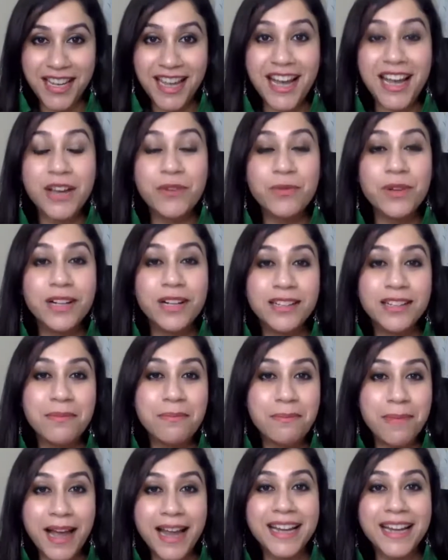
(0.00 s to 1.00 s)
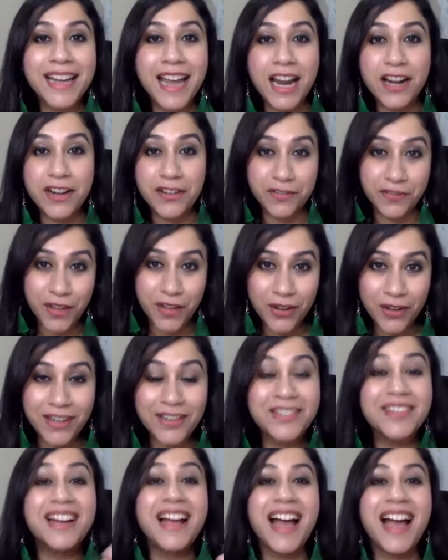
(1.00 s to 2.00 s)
I welcome back Gary Fowler.